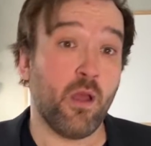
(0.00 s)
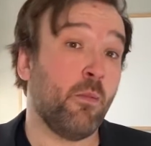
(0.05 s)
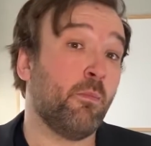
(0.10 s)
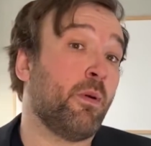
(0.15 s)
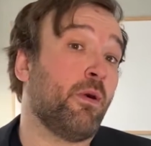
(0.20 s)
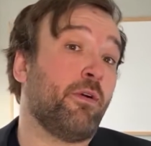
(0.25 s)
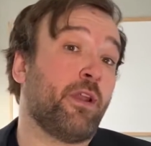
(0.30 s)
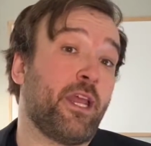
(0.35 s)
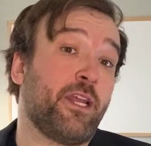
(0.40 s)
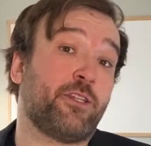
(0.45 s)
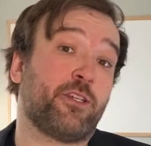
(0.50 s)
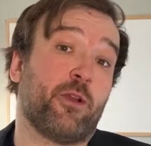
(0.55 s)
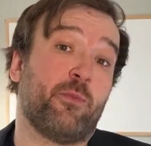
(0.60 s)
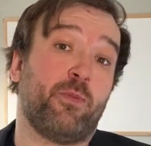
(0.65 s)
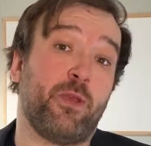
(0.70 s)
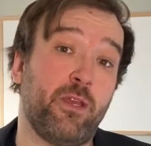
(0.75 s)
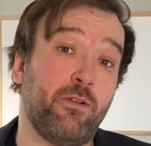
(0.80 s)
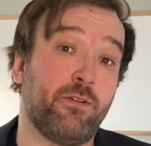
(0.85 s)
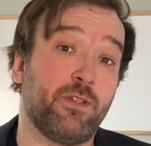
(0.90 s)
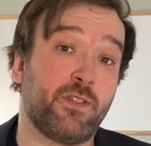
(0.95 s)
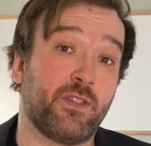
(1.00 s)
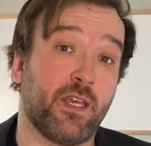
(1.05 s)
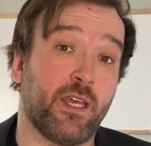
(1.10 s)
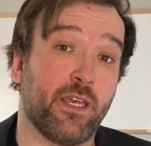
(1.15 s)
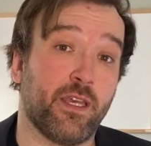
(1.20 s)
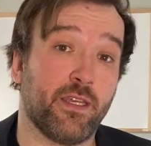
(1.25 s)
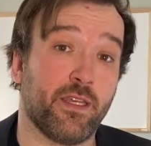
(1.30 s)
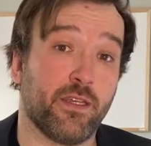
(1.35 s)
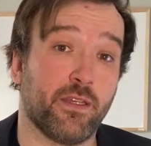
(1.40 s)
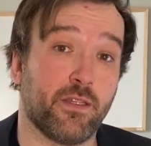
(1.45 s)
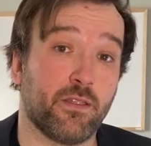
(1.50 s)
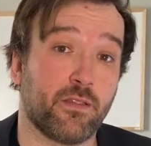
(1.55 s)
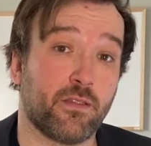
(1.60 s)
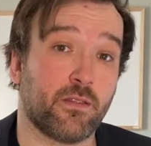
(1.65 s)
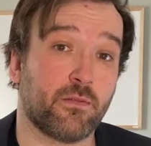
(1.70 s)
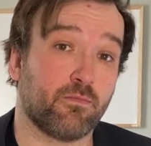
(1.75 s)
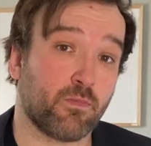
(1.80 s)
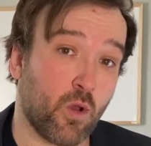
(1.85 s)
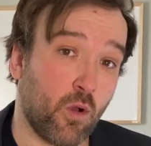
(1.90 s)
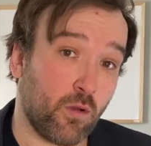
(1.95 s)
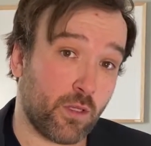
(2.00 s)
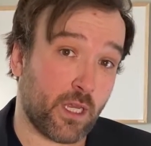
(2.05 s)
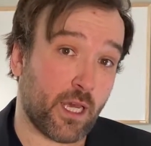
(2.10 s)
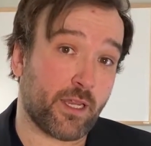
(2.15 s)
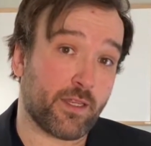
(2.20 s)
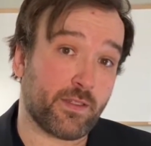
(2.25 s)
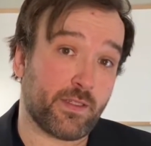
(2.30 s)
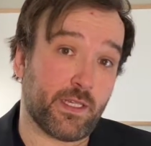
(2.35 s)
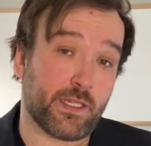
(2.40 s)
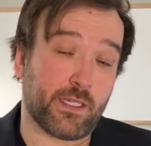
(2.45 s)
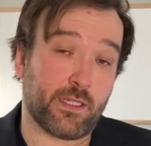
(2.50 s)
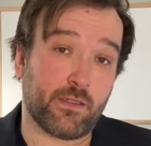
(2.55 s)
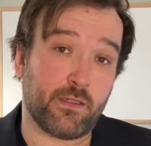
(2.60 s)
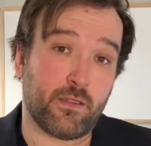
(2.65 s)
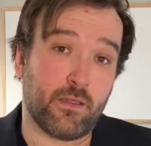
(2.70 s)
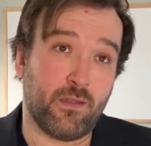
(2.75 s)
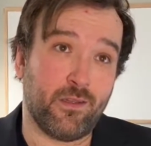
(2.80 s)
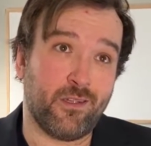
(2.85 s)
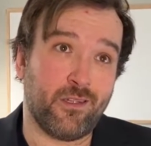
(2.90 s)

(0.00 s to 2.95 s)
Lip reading: But what HRP would say is, hold on a second,